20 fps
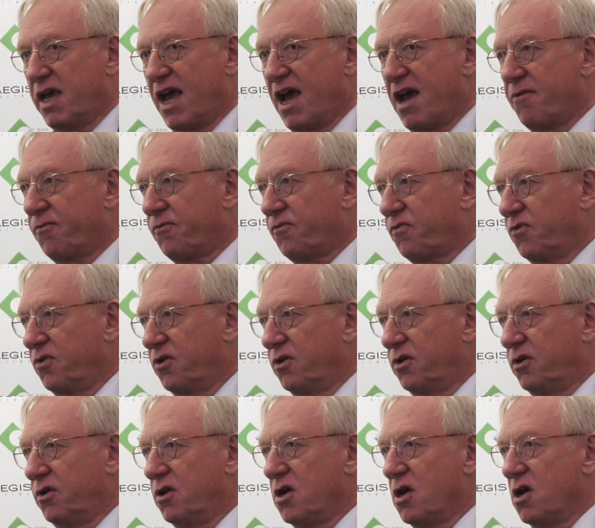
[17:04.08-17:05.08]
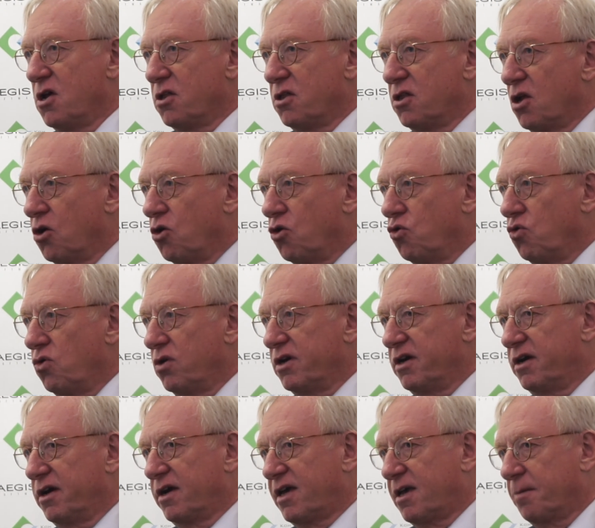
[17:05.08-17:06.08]
we have no
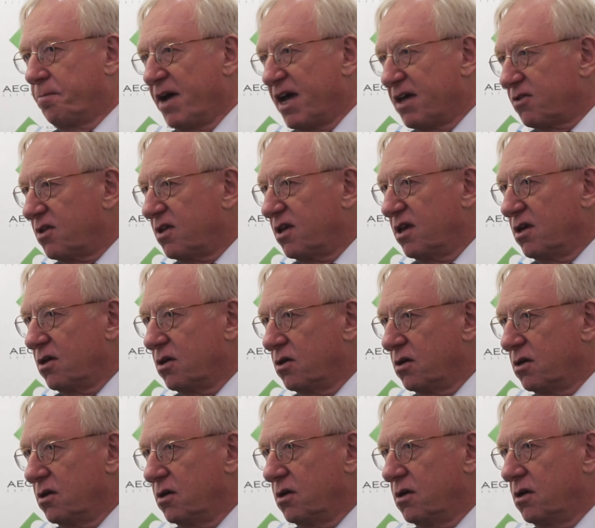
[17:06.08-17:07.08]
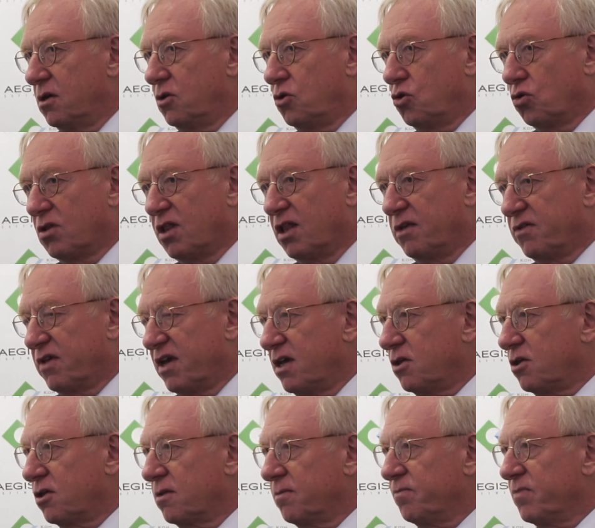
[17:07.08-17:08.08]
capacity
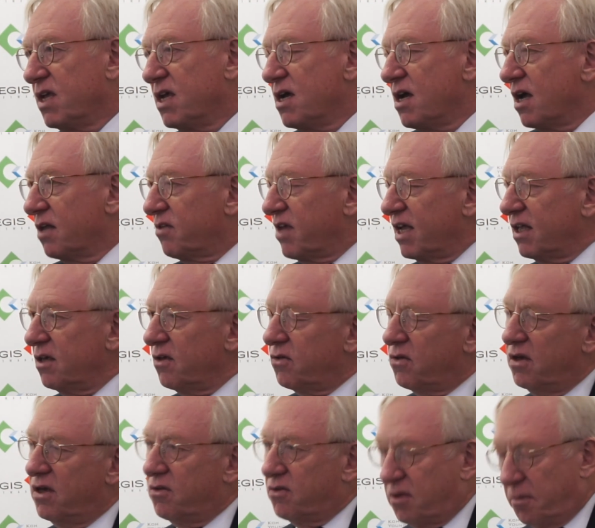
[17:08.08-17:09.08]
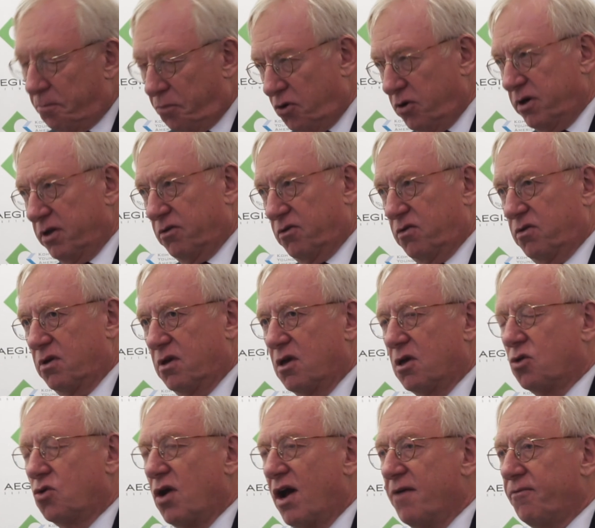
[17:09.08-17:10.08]
utilization. And that is the point.
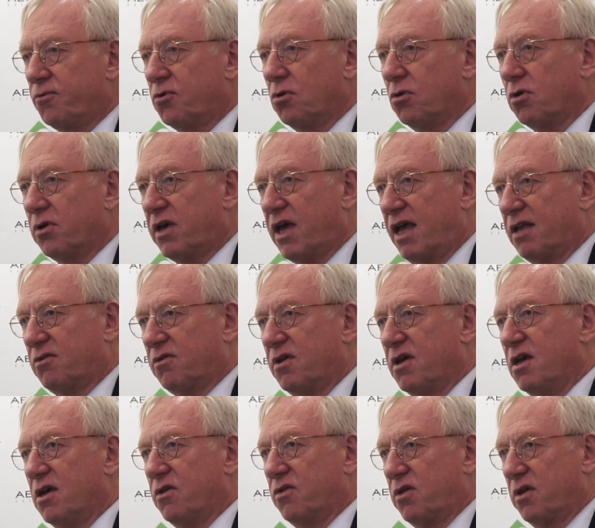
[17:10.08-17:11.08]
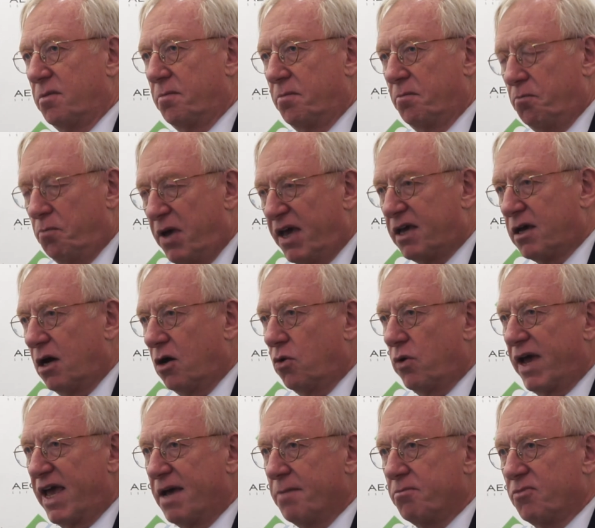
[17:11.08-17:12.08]
You have to look at the big
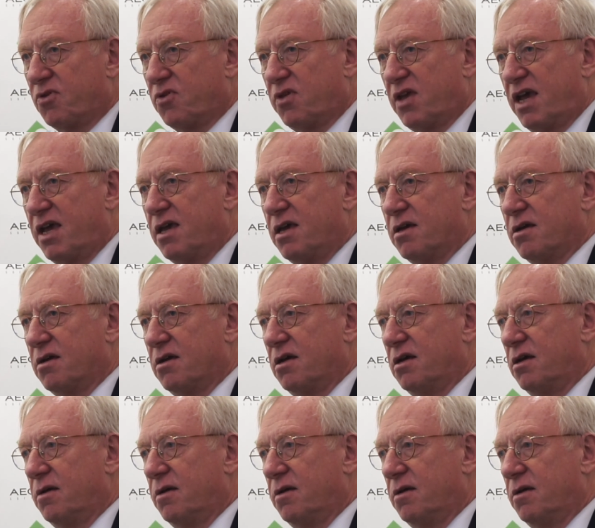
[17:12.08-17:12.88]
OEMs. They